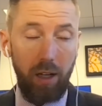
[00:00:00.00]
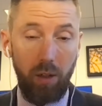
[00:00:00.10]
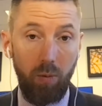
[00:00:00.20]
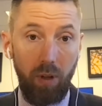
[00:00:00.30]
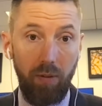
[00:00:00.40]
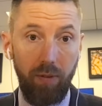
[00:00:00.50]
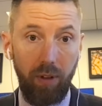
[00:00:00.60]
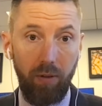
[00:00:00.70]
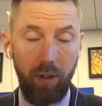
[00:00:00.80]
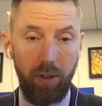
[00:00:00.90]
I do eat a
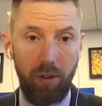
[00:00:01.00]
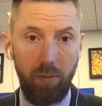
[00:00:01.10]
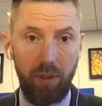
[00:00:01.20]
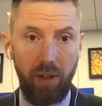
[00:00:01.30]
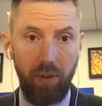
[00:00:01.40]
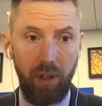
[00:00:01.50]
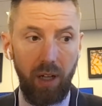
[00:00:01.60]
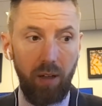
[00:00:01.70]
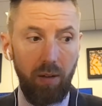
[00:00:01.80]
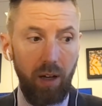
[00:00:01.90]
Fit Crunch almost every
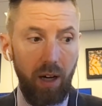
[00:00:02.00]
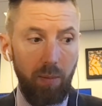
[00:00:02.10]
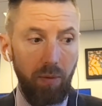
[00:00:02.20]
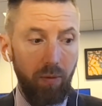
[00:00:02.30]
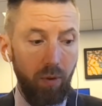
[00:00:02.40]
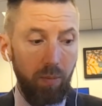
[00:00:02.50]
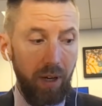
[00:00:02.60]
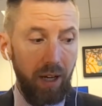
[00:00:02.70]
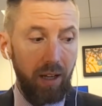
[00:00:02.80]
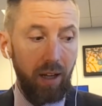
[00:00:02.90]
night before
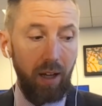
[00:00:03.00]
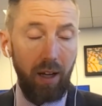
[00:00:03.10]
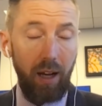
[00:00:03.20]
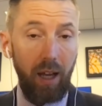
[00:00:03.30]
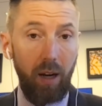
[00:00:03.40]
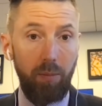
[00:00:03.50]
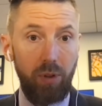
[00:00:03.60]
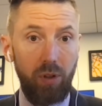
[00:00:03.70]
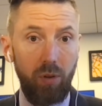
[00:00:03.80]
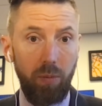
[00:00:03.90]
bed, and I'm
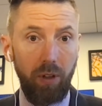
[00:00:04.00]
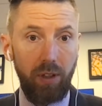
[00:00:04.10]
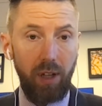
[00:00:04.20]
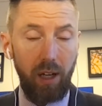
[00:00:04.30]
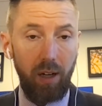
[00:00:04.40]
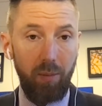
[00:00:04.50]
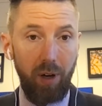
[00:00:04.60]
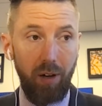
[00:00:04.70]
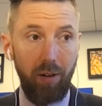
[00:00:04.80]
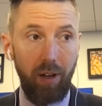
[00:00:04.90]
super excited
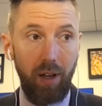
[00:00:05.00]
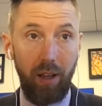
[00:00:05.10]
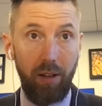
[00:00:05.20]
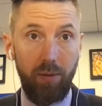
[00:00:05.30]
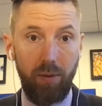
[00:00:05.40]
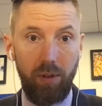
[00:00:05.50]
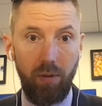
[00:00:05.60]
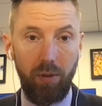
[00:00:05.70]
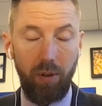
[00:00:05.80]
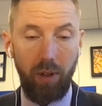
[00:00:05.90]
about. And this was no
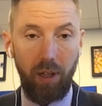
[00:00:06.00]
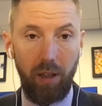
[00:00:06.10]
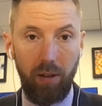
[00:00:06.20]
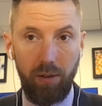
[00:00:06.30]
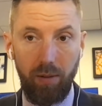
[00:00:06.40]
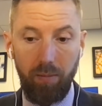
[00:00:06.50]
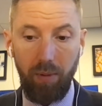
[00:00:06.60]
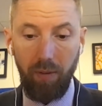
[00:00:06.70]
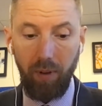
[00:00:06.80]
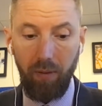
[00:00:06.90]
joke. And that
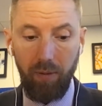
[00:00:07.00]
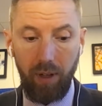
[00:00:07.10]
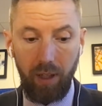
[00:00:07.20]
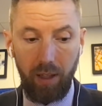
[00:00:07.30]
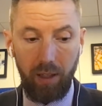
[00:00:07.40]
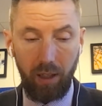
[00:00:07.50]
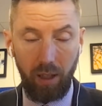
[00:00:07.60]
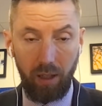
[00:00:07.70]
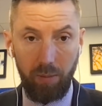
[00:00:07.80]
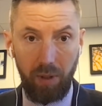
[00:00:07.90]
I've got a friend in the
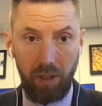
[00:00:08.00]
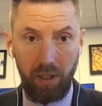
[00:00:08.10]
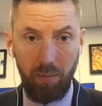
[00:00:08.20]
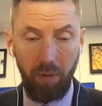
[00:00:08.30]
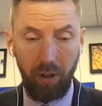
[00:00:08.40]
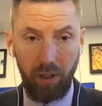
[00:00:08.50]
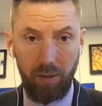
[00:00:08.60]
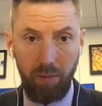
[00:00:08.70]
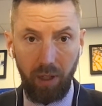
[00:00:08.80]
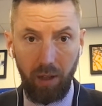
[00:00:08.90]
TikTok space named Marcus
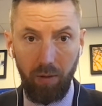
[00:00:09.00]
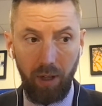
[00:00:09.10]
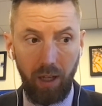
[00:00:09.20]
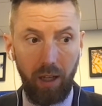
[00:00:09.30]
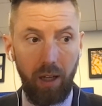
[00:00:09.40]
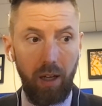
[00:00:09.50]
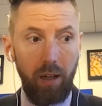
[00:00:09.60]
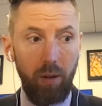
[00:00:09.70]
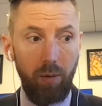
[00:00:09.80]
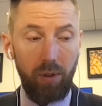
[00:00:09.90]
Milione,
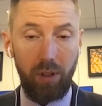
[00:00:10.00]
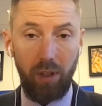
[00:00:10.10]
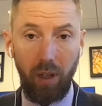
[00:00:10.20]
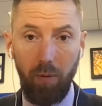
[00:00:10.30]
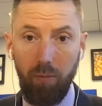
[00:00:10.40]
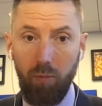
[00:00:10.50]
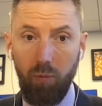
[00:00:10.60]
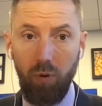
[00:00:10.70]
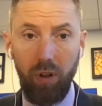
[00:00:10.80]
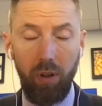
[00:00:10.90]
who's just like a
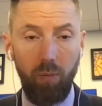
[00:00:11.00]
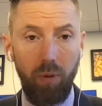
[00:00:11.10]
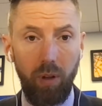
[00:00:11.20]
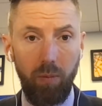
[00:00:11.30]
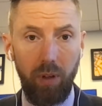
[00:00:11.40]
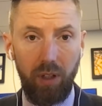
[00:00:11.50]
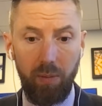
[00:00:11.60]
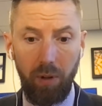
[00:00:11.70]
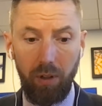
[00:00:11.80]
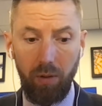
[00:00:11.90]
really, really, really
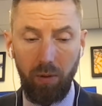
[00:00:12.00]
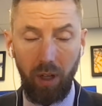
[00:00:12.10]
smart dude.